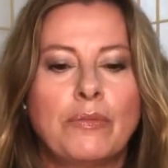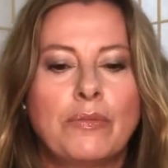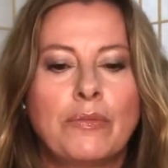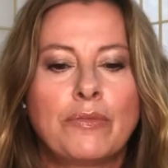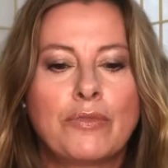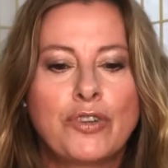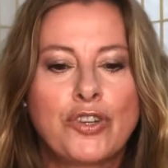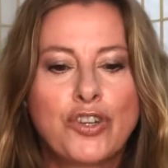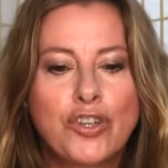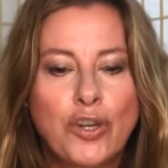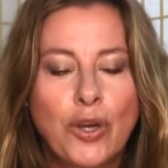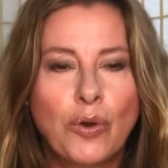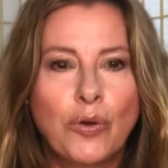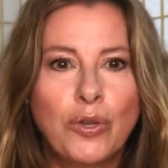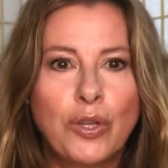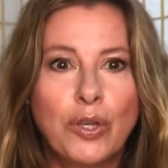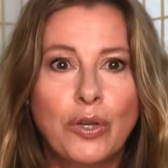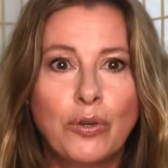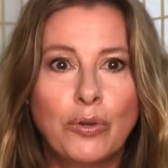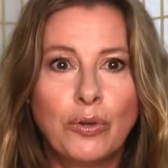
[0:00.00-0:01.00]
show
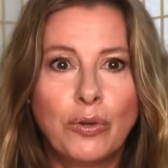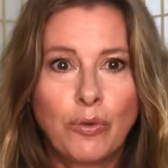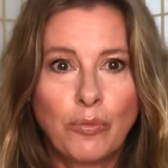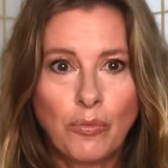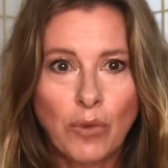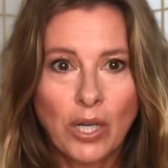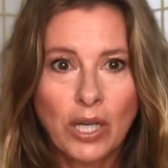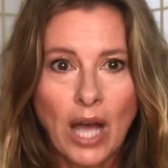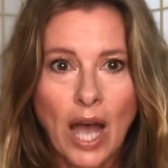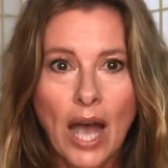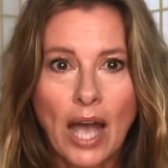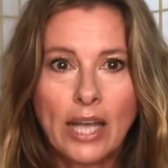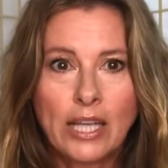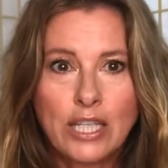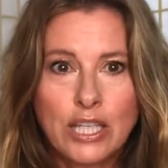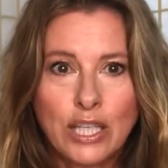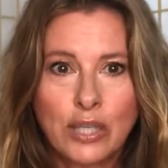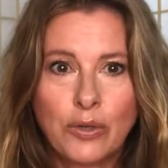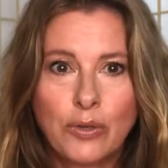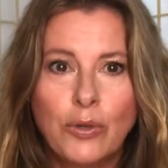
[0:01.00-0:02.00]
you what I
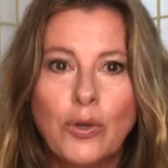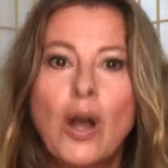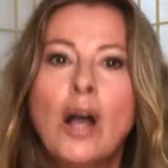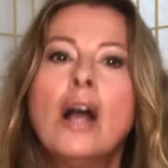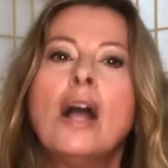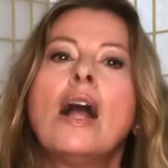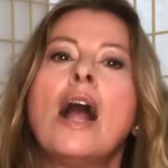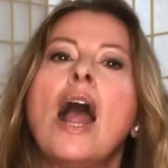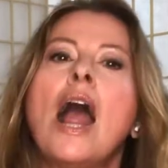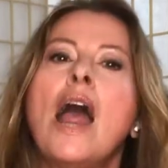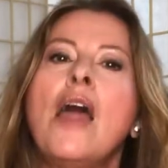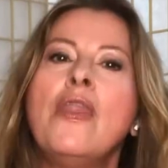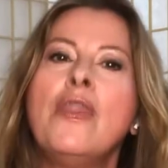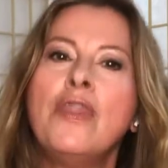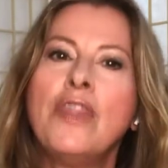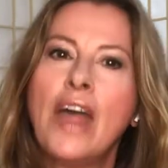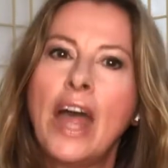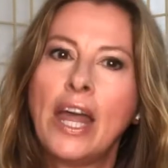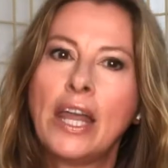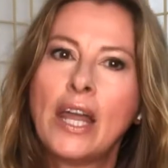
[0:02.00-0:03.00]
do,
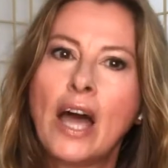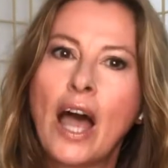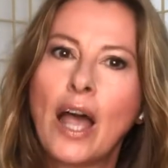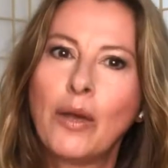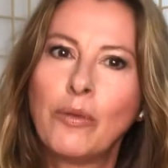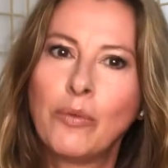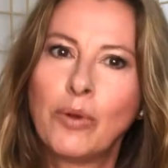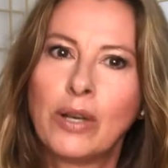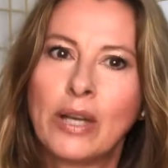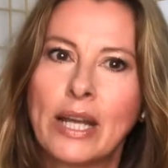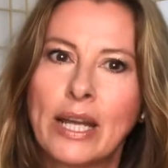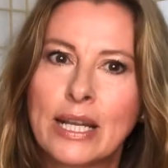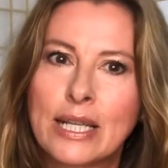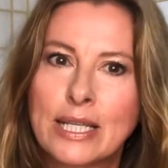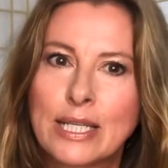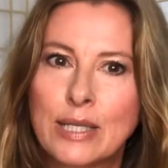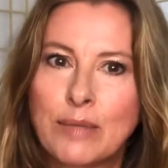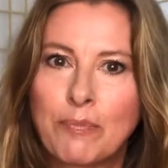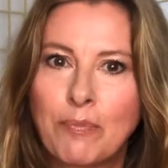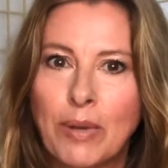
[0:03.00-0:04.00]
and then I will
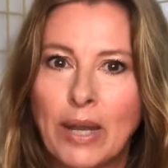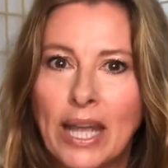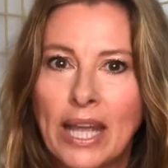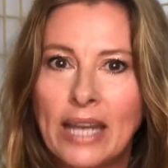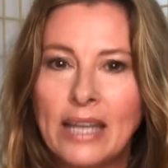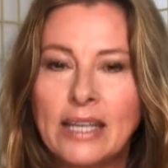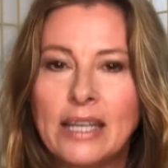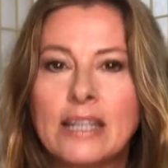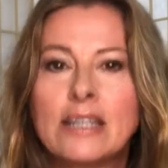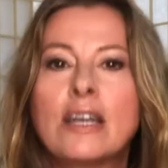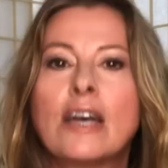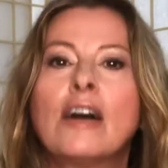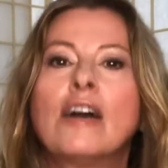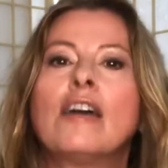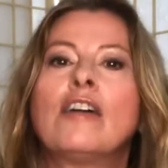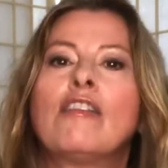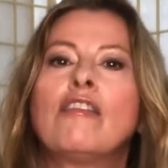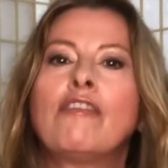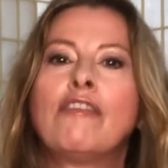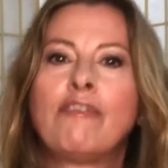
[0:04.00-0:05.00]
explain it
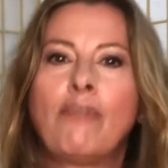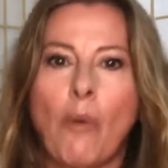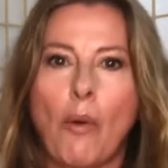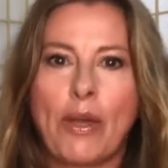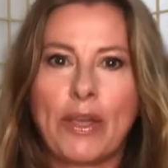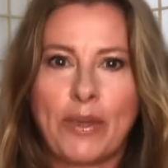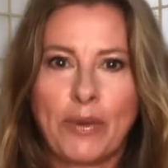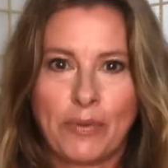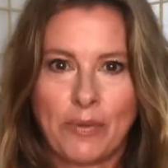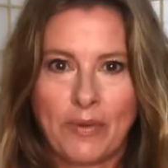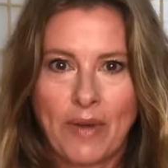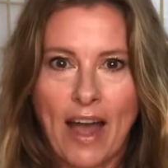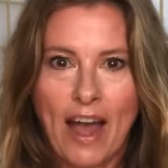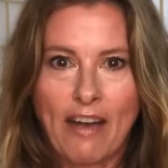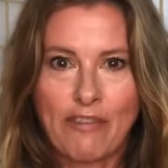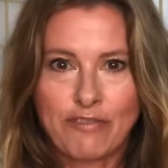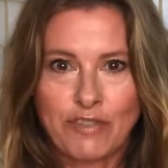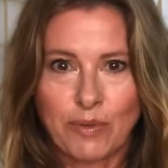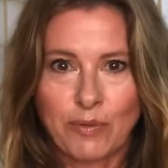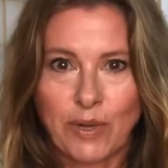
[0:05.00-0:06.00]
for you
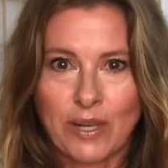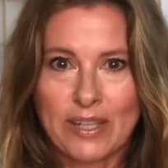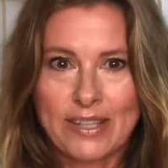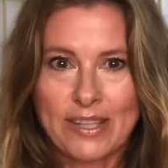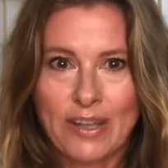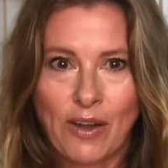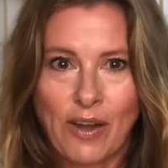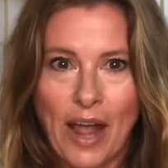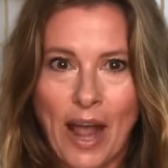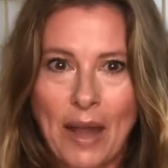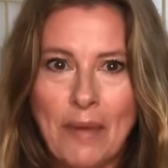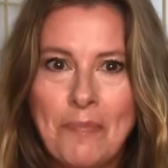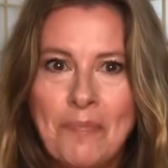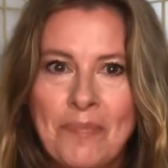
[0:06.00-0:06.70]
afterwards, okay?